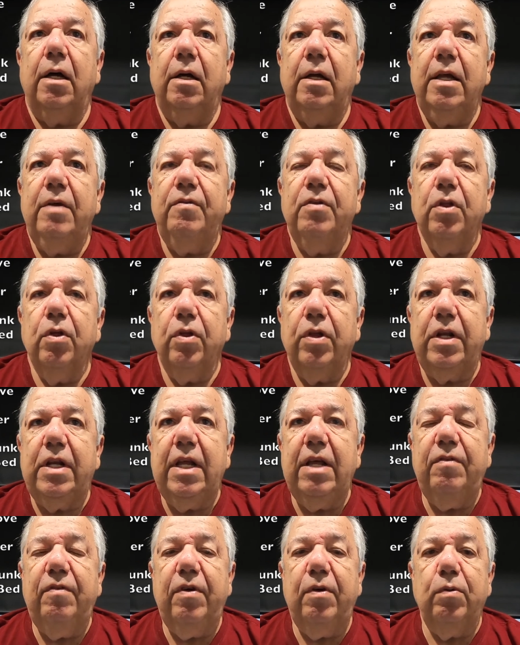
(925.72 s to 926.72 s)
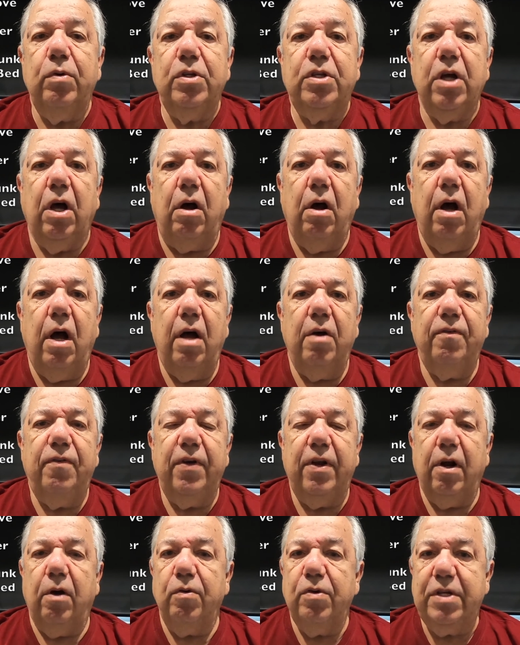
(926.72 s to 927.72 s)
even though the TV was off,
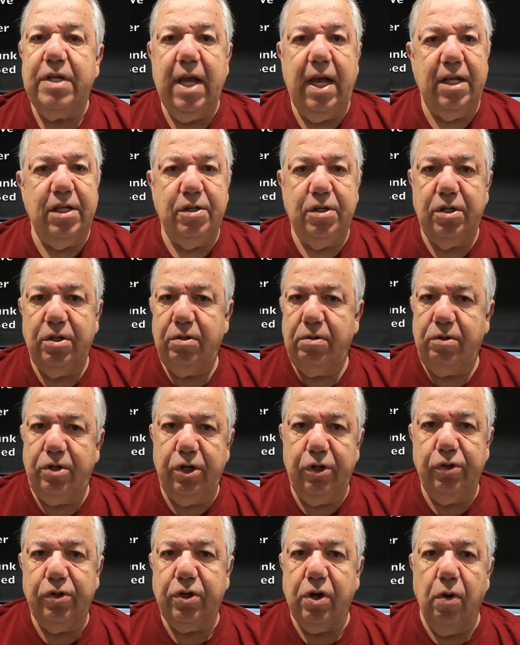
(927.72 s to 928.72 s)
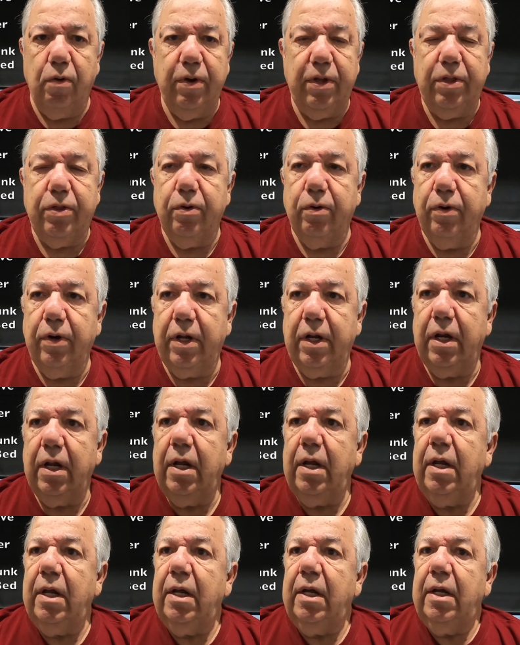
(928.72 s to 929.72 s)
it always has juice going through it.
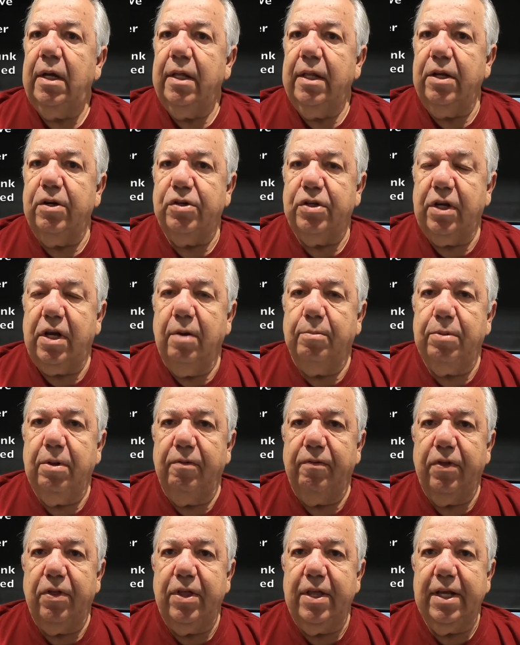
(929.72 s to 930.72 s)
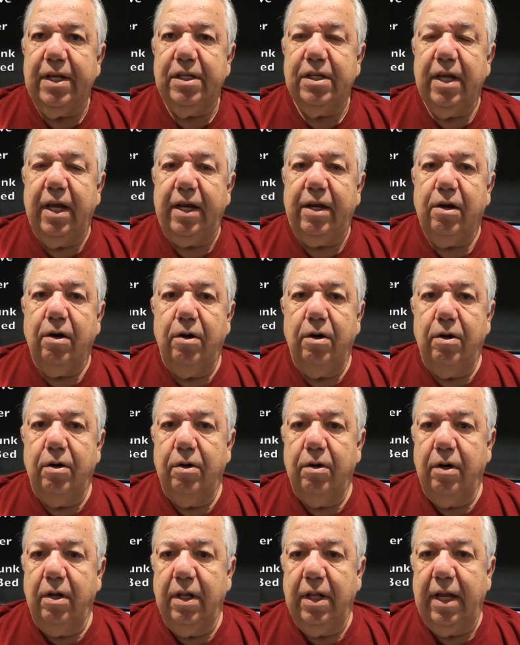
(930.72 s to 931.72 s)
There's a couple of other things like
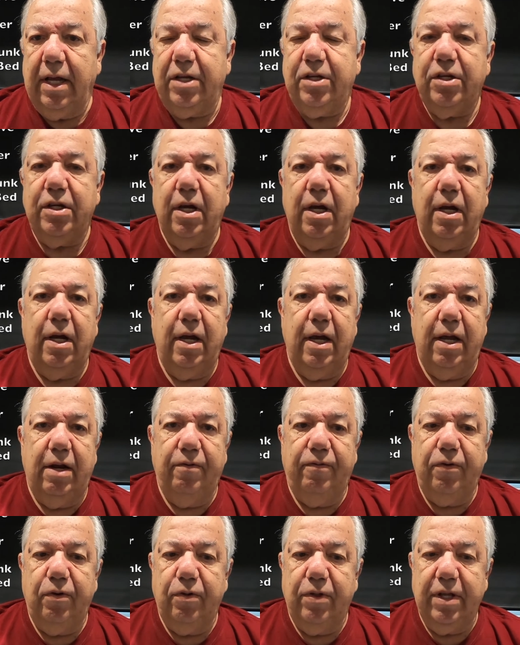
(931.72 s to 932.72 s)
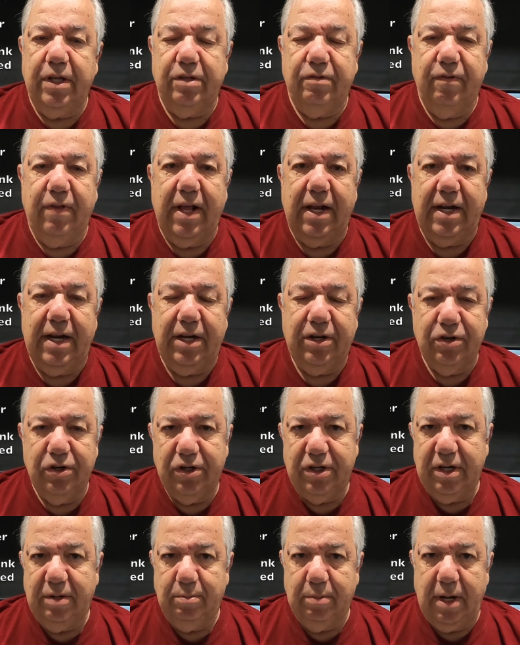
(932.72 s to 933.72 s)
our Alexa and a few things of that nature
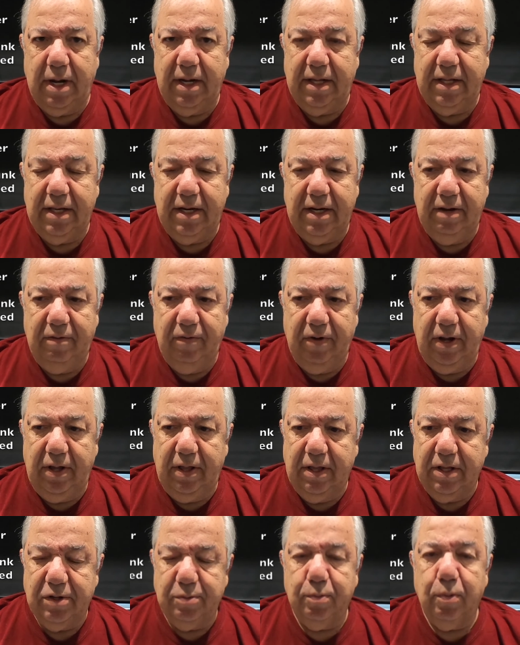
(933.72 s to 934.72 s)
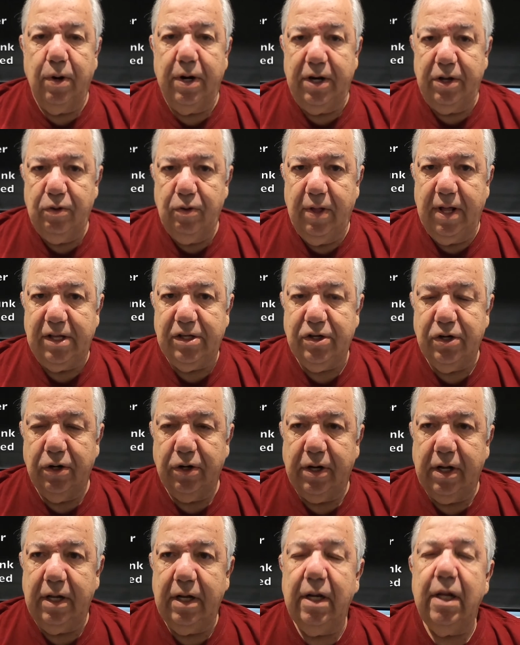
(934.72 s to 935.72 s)
sitting behind the TV that's running through that
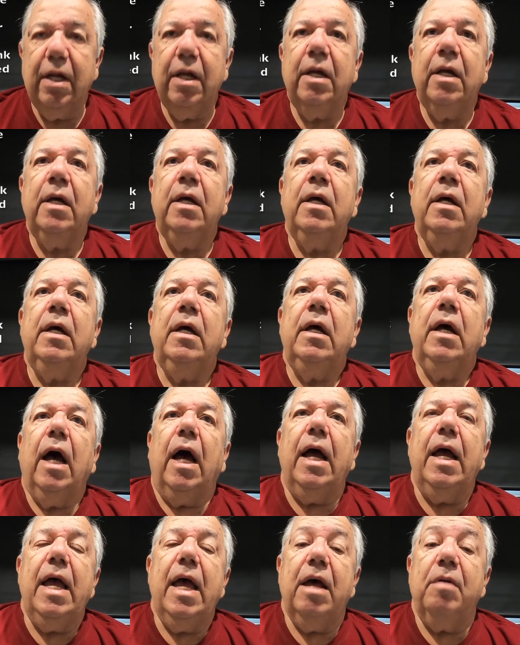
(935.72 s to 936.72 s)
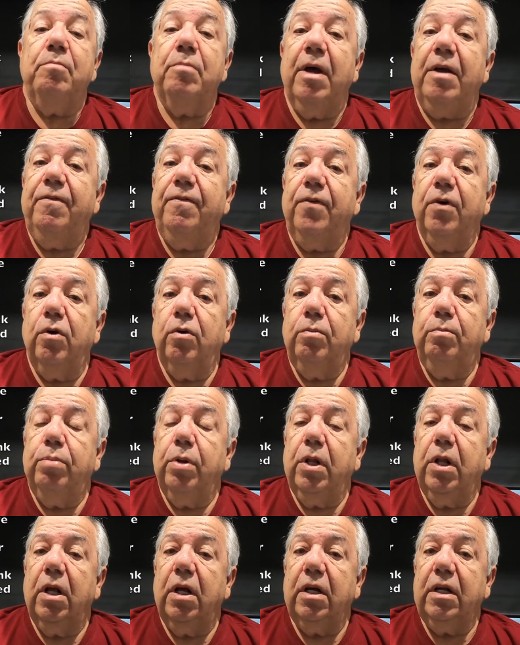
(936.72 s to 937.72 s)
circuit. I had my phone
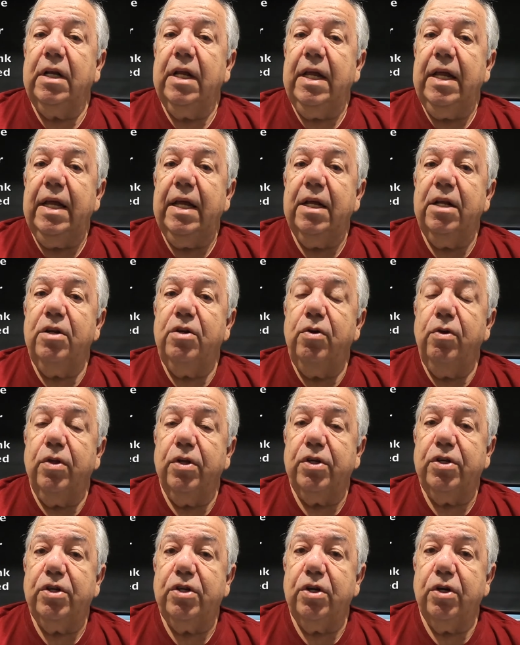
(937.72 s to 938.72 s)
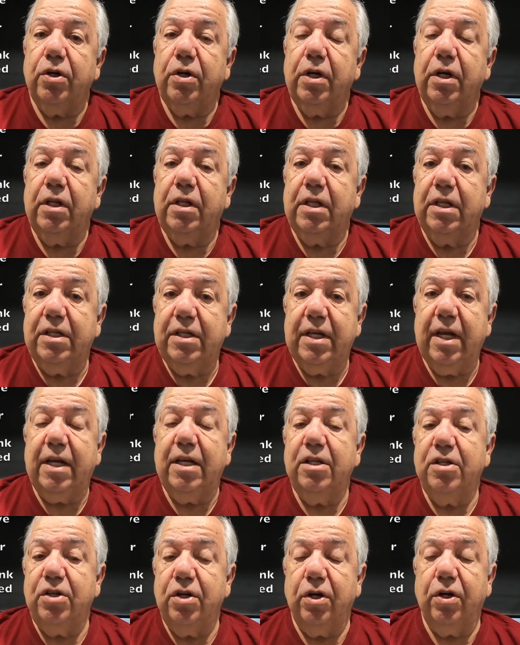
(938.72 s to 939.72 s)
plugged into the circuit, the
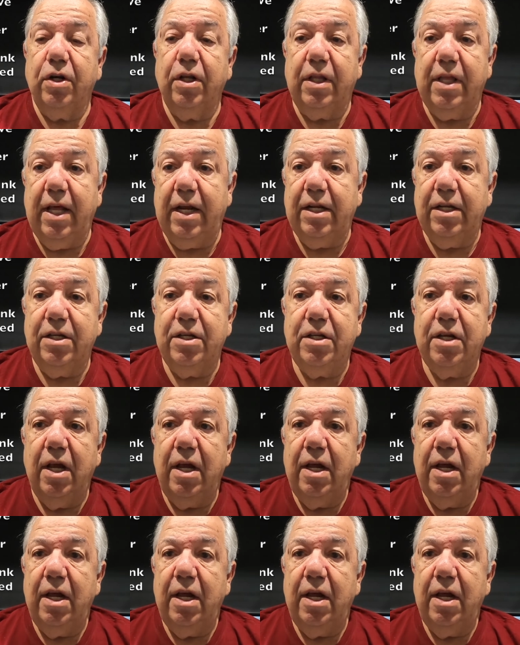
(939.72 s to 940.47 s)
second circuit that is